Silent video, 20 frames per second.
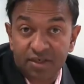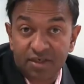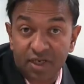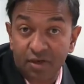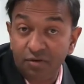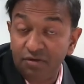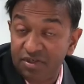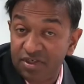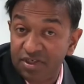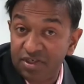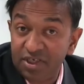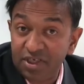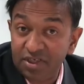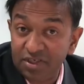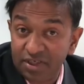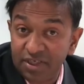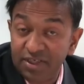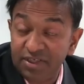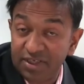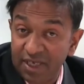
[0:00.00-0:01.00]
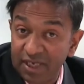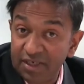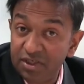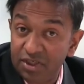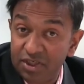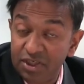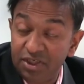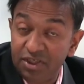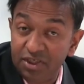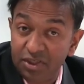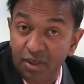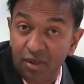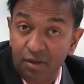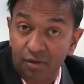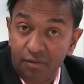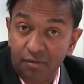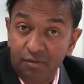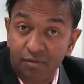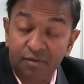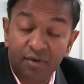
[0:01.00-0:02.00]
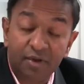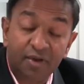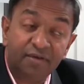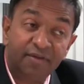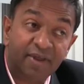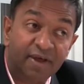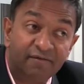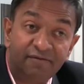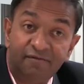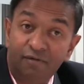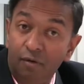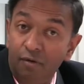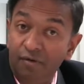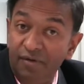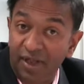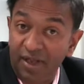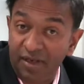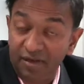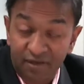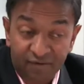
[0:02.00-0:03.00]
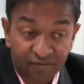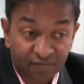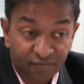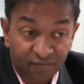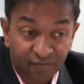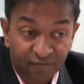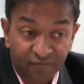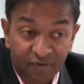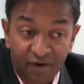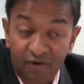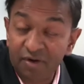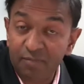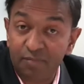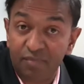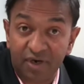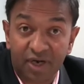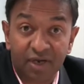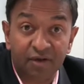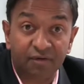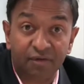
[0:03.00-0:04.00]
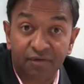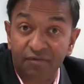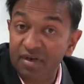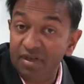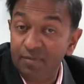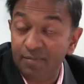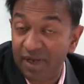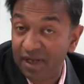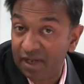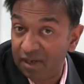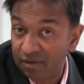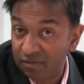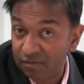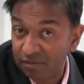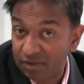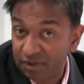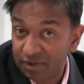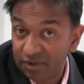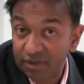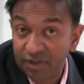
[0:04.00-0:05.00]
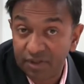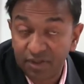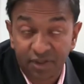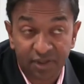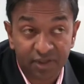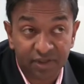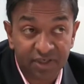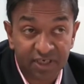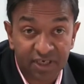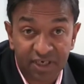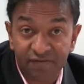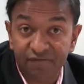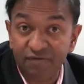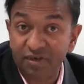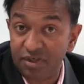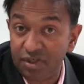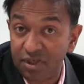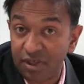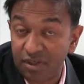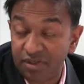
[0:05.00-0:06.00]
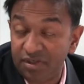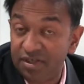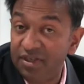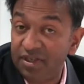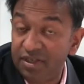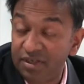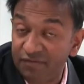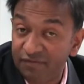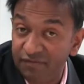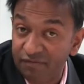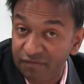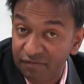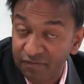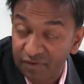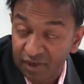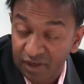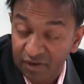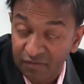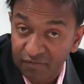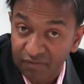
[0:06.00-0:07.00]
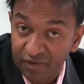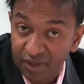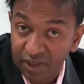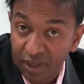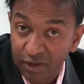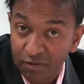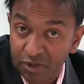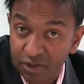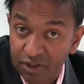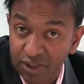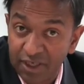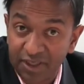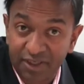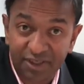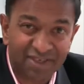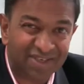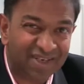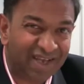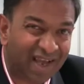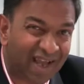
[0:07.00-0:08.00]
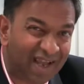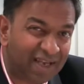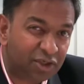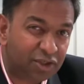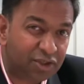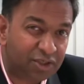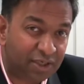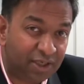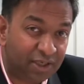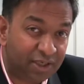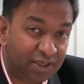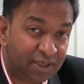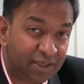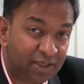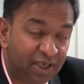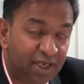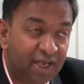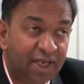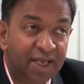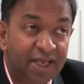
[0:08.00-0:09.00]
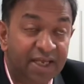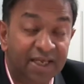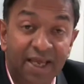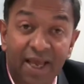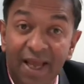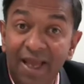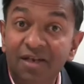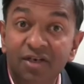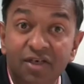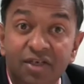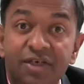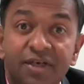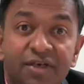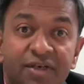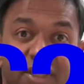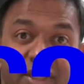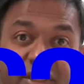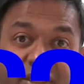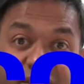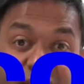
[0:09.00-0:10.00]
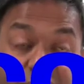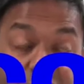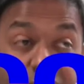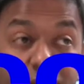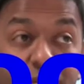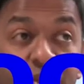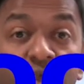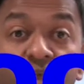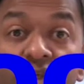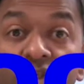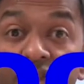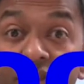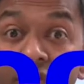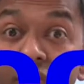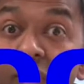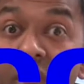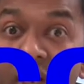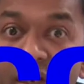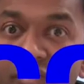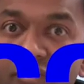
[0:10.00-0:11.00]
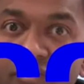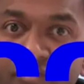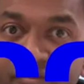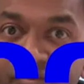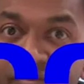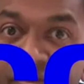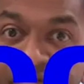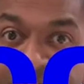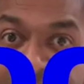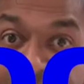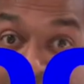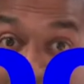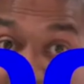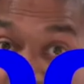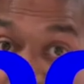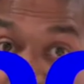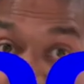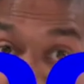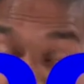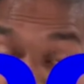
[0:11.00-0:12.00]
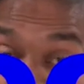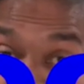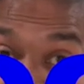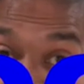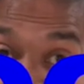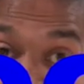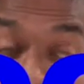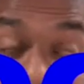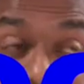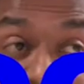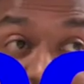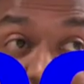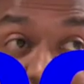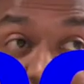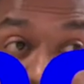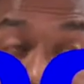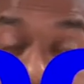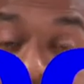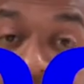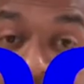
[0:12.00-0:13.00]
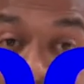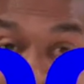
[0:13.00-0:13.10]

So statistics actually show that for that very proud £3 delivery charge that you've negotiated, actually it can turn into £250 loss if you don't